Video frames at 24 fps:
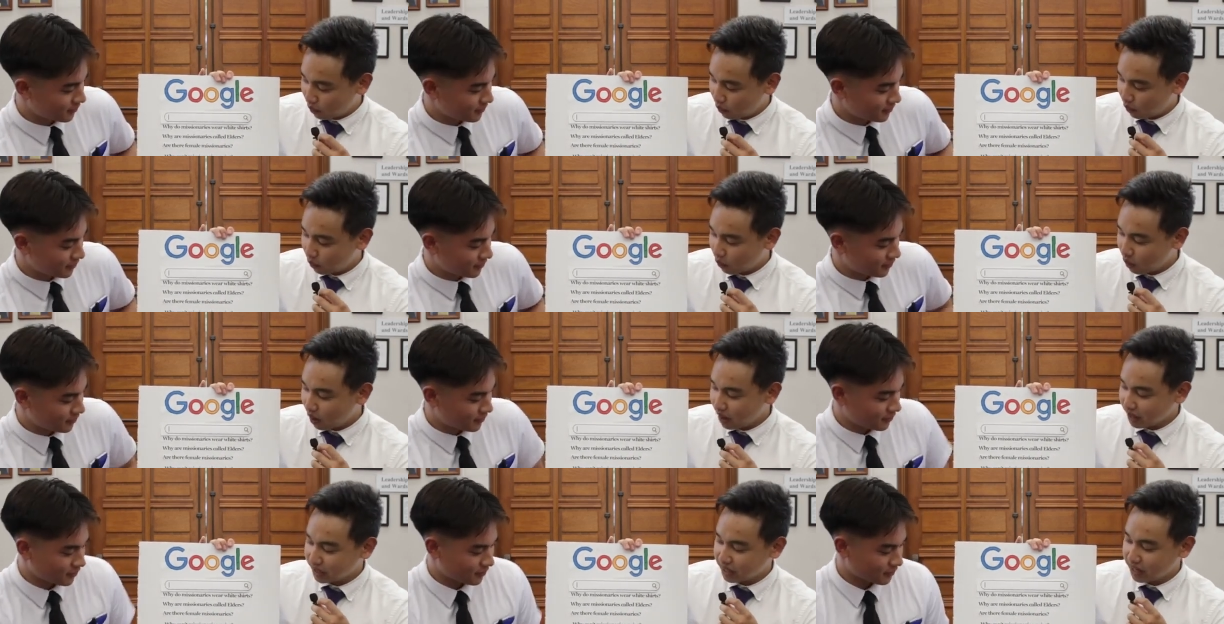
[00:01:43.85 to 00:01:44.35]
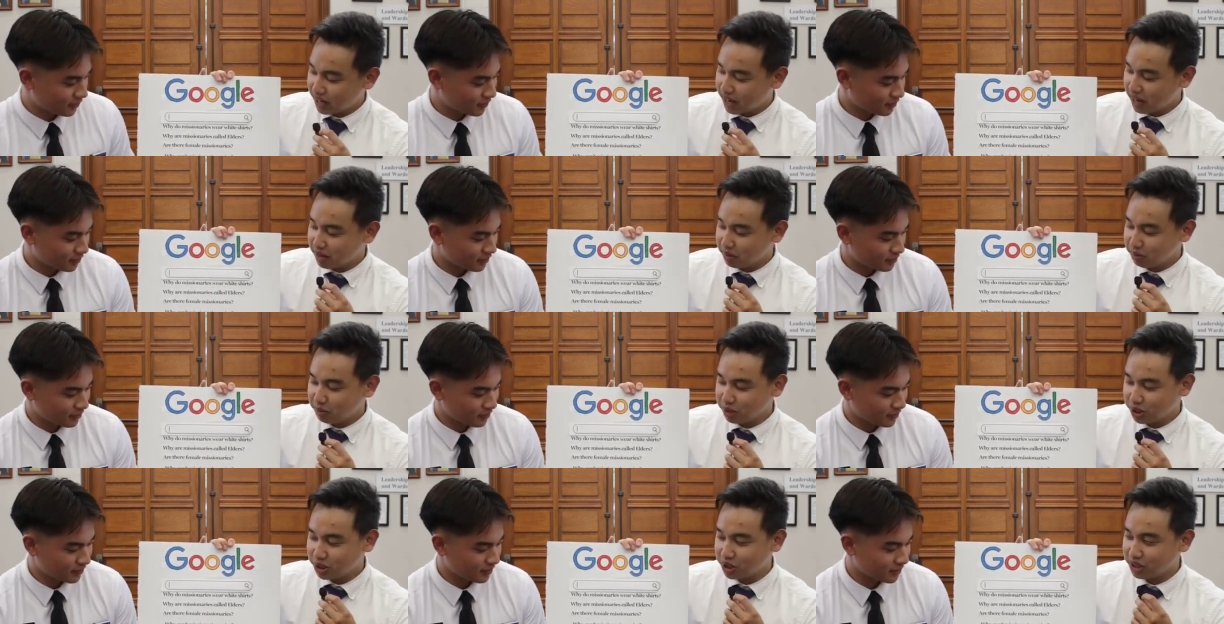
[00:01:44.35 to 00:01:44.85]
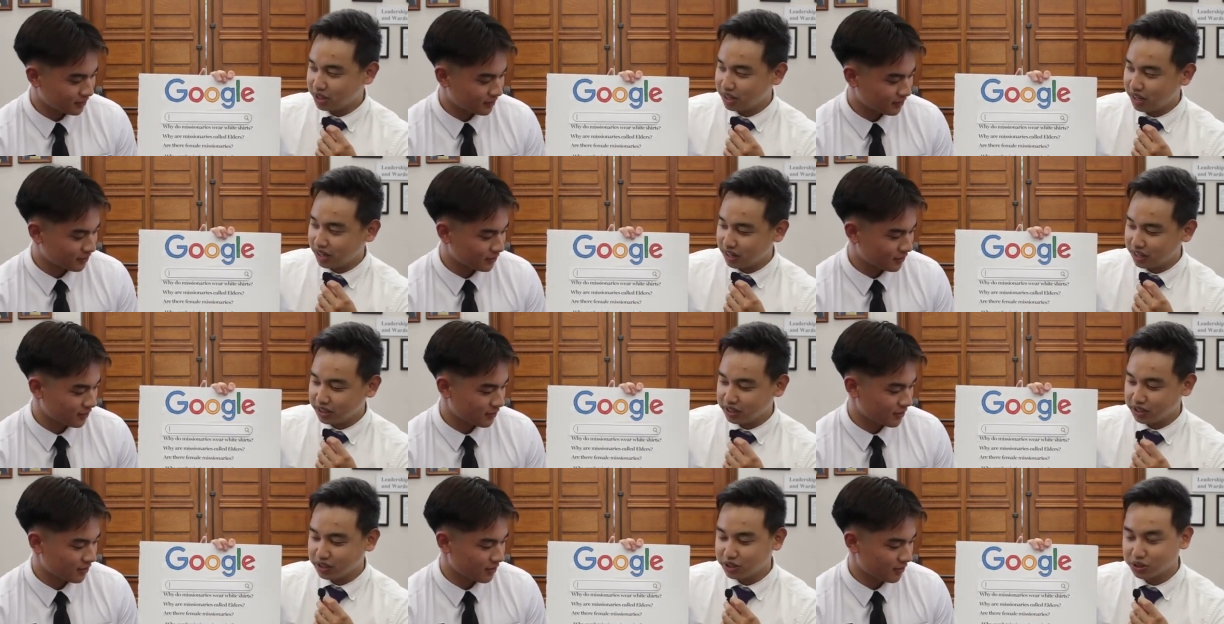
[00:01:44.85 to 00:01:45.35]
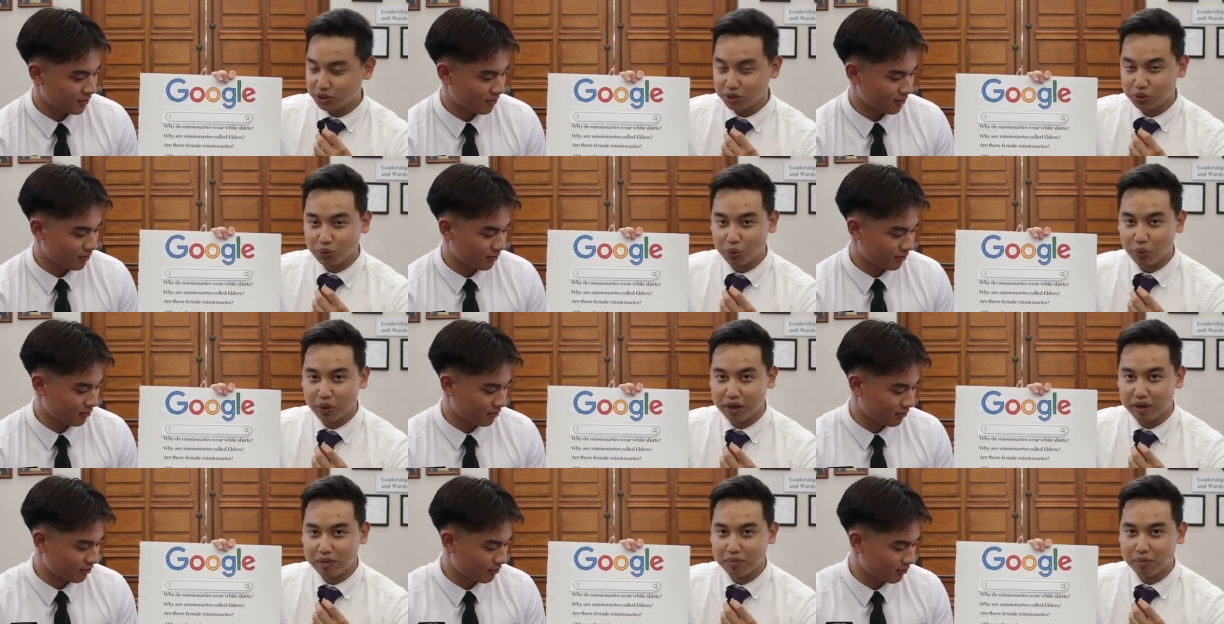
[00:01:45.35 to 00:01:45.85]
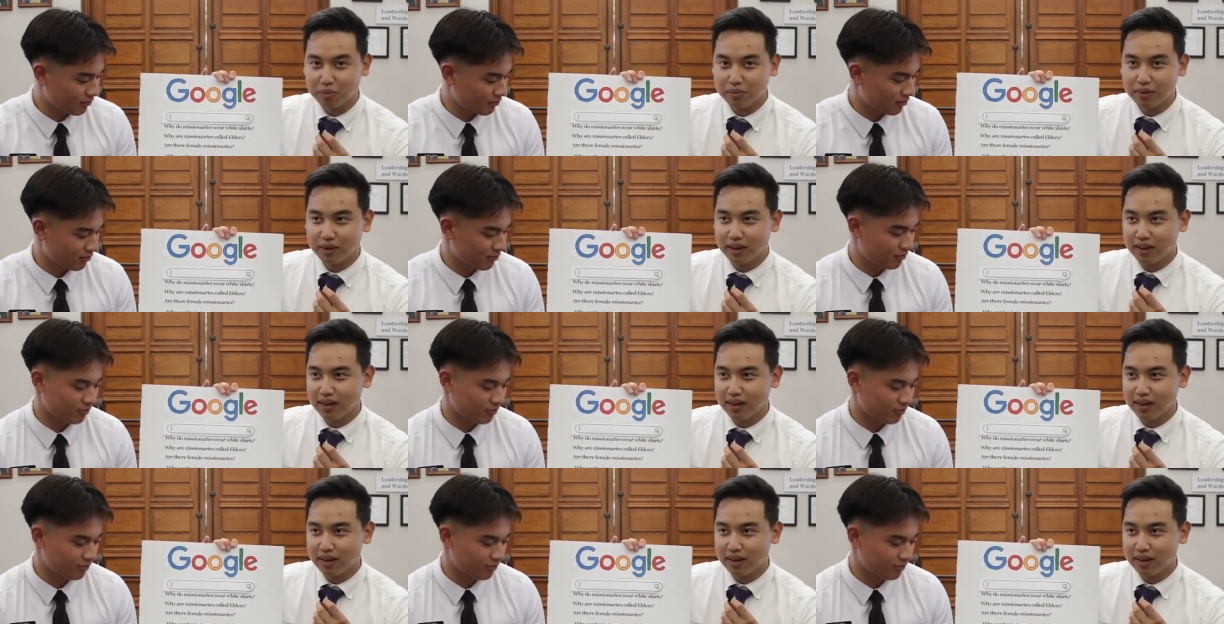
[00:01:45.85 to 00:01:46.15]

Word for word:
Speaker 1: Why can't missionaries swim?